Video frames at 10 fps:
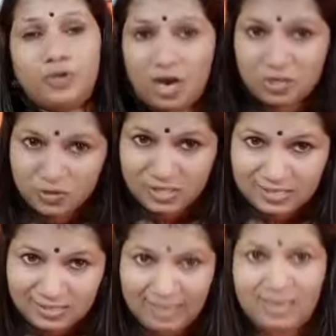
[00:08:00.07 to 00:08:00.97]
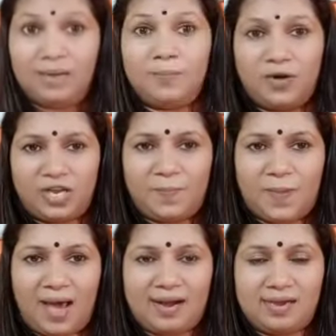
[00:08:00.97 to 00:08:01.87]
on to the second body
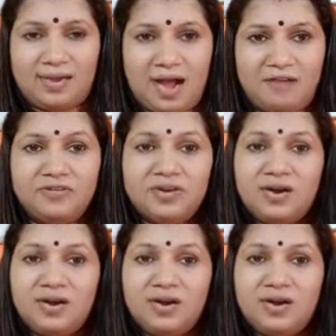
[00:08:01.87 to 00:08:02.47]
paragraph,